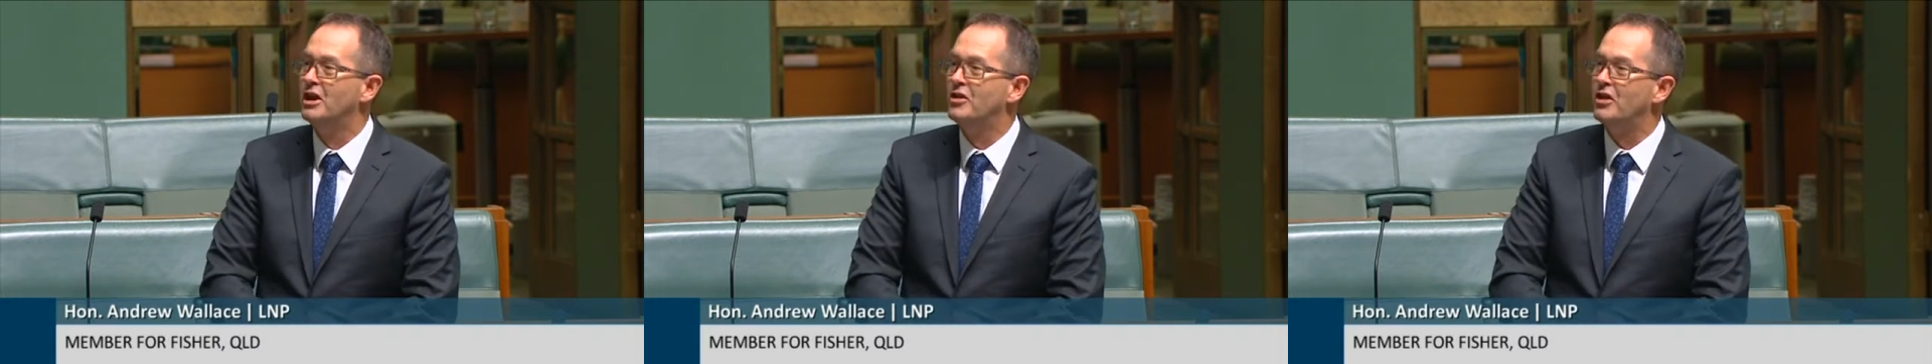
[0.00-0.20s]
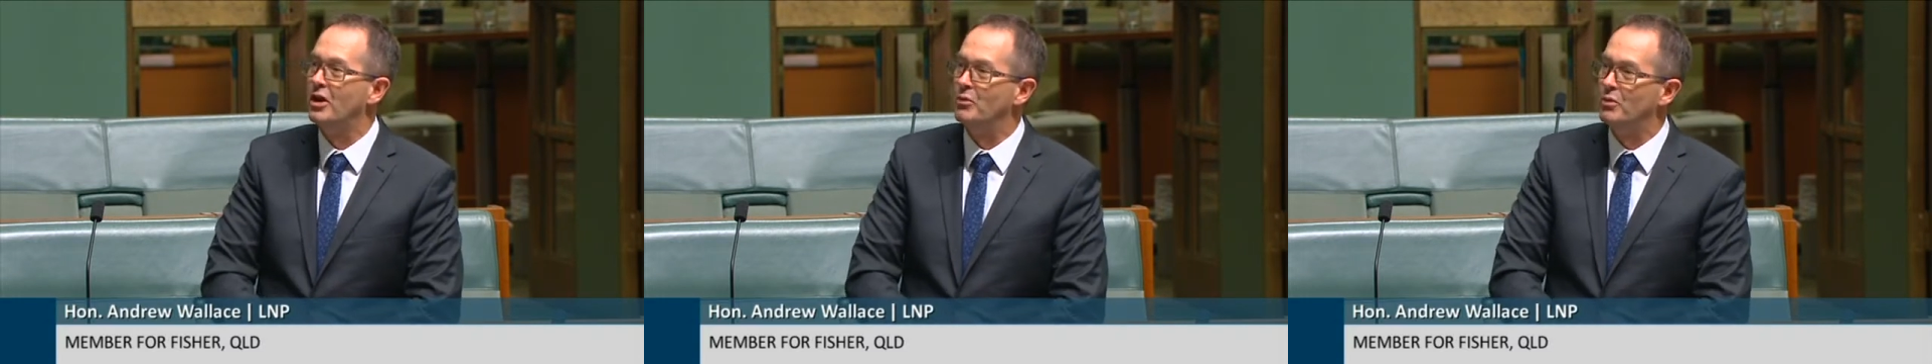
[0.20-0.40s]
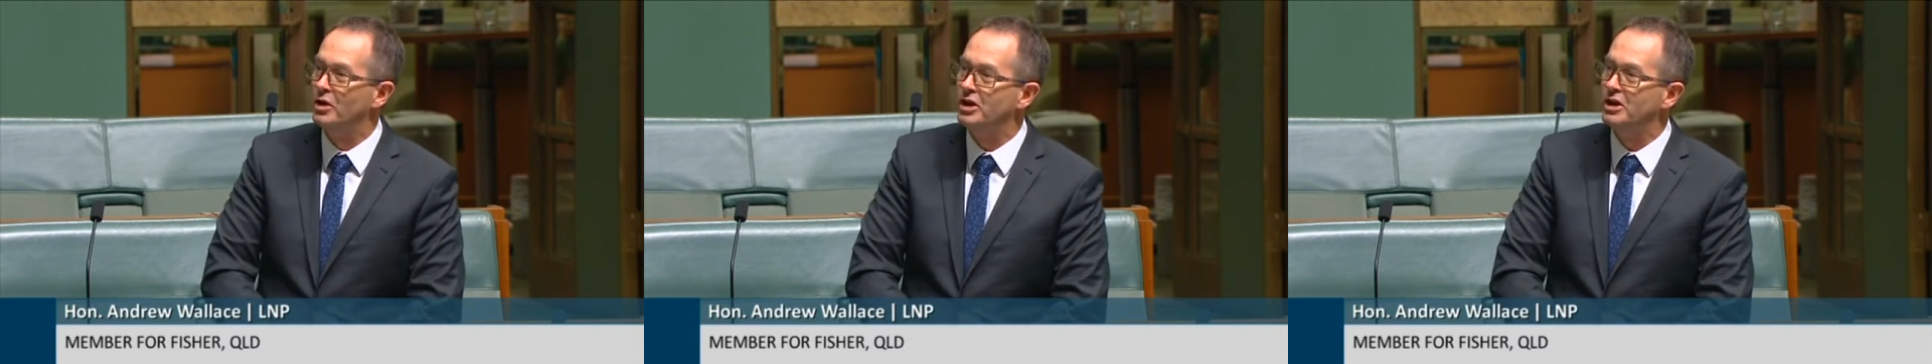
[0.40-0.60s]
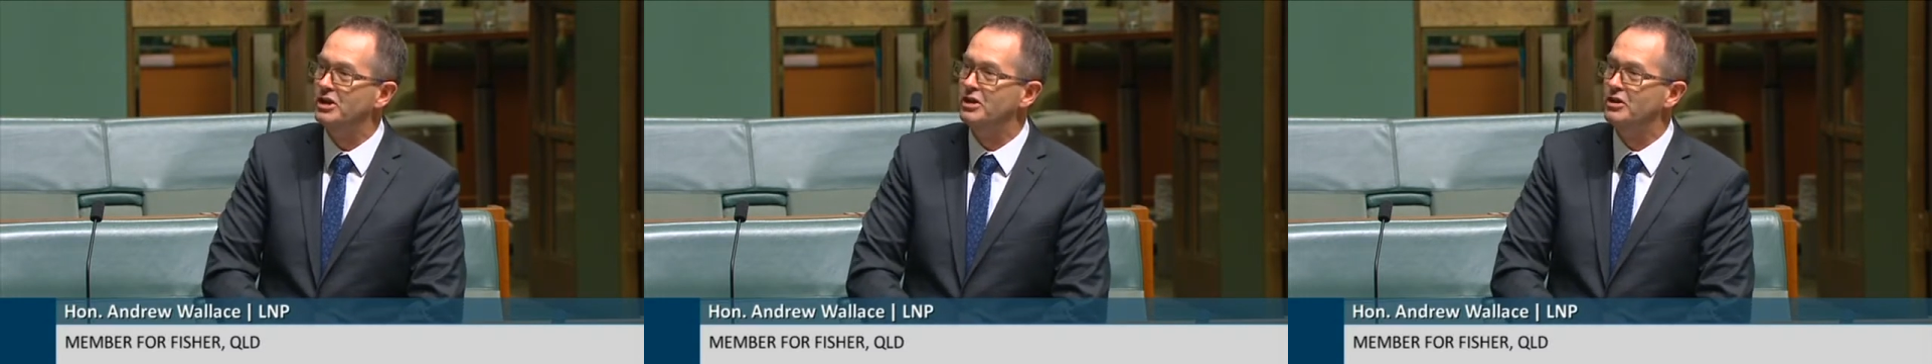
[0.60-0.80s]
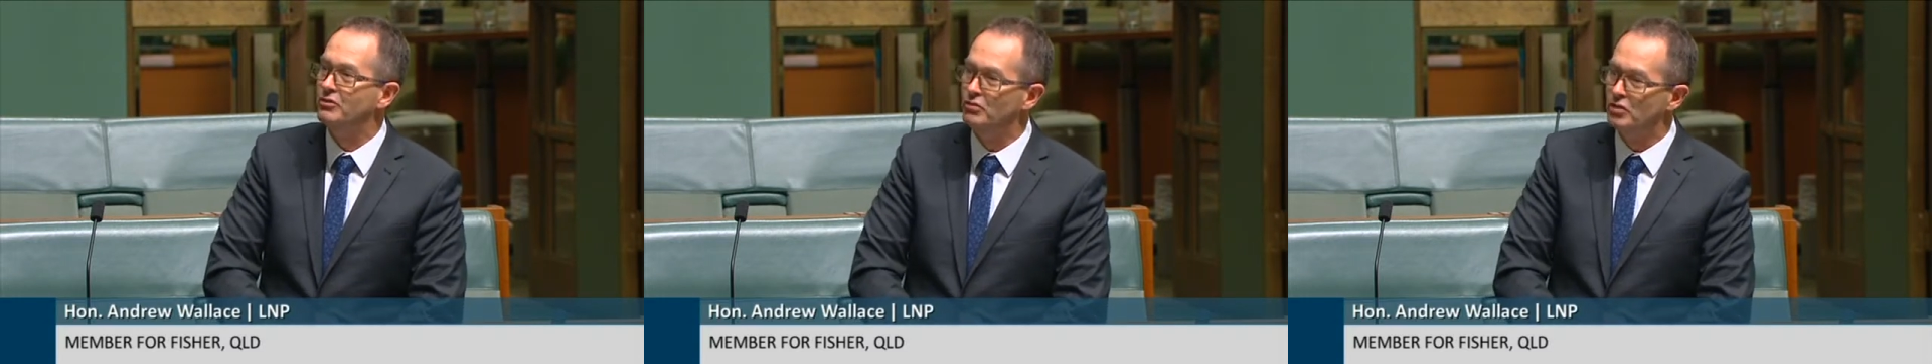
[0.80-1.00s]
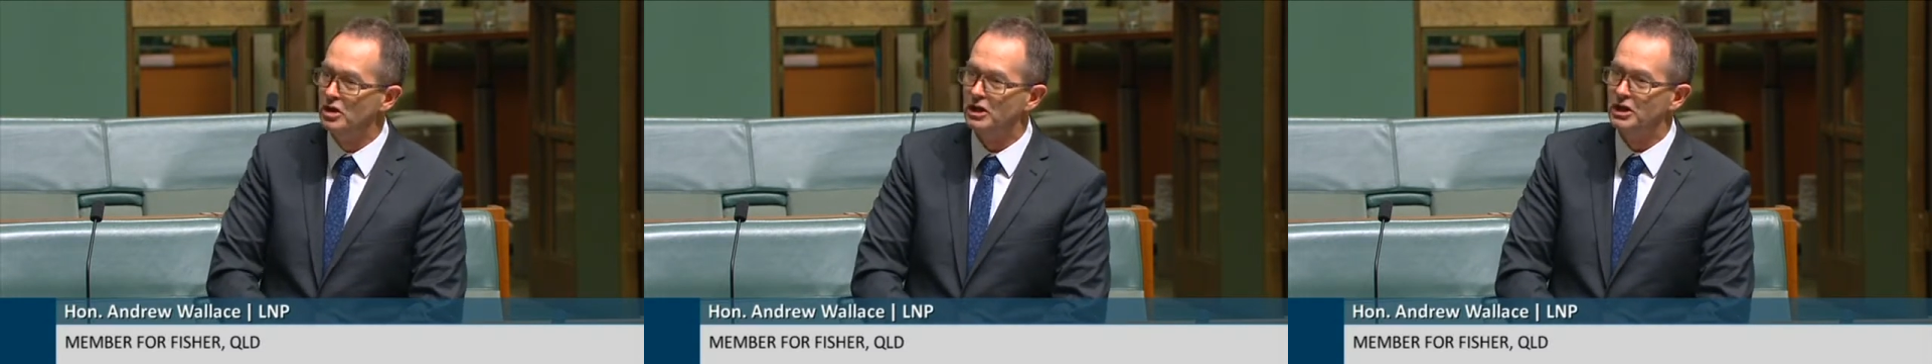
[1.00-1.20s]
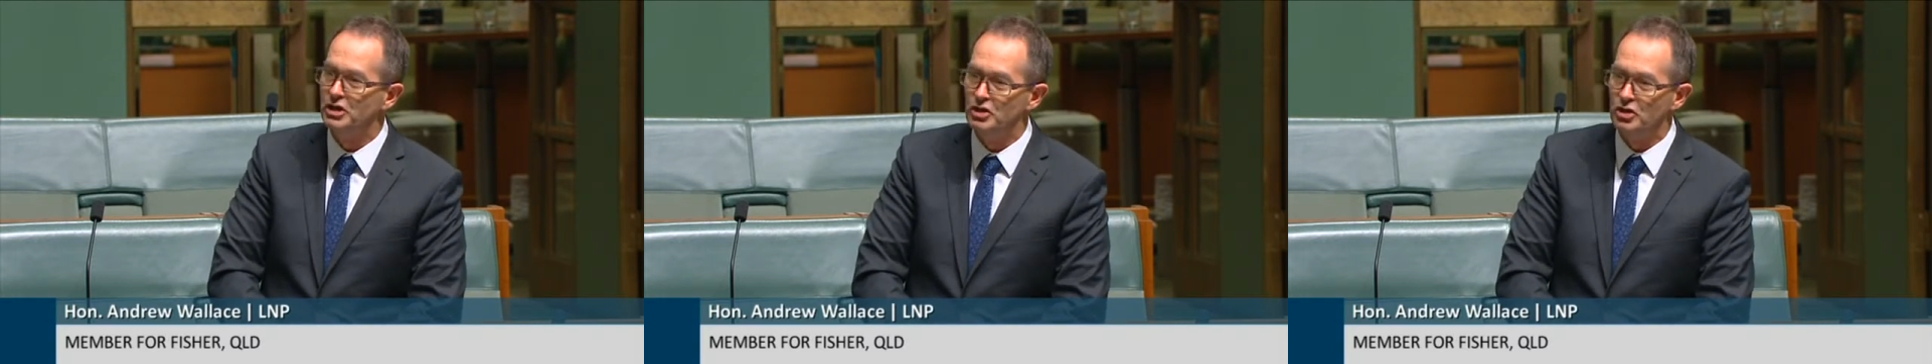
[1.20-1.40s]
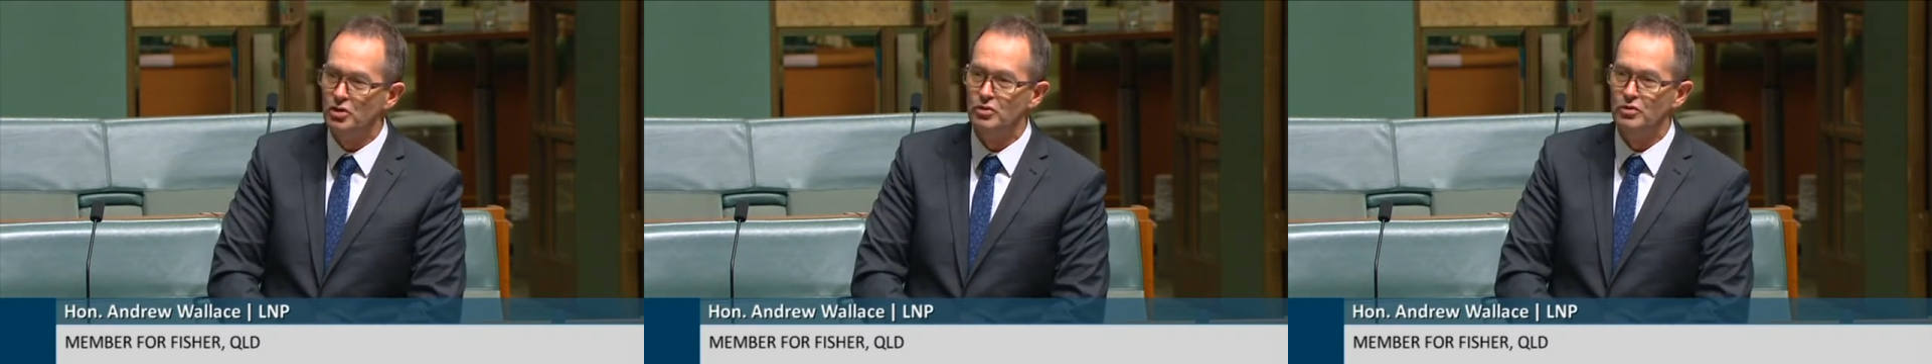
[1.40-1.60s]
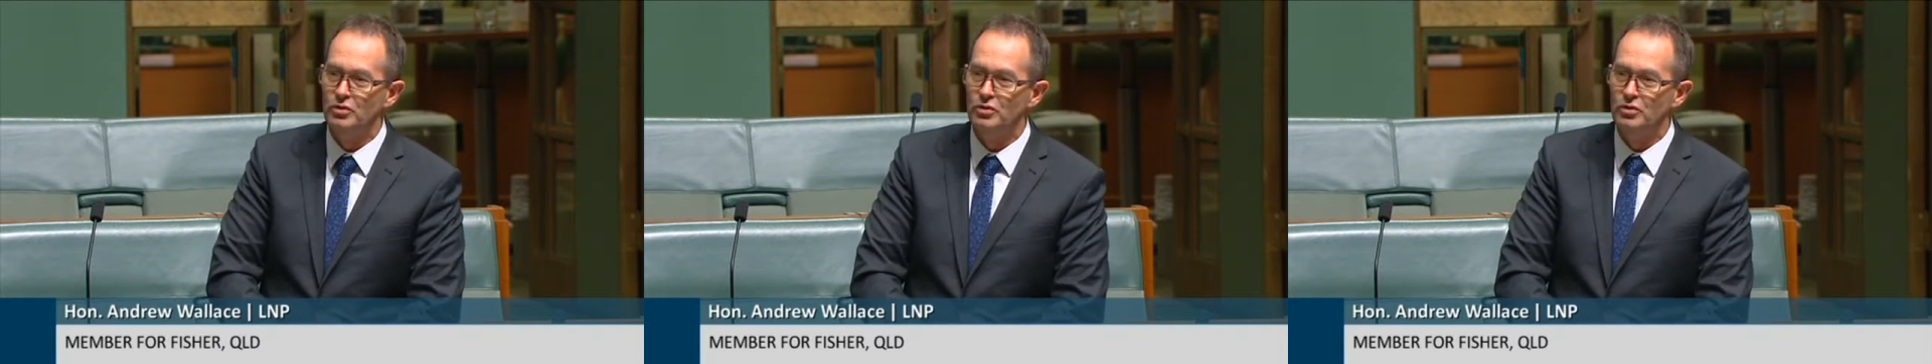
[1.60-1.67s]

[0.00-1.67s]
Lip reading: that we really do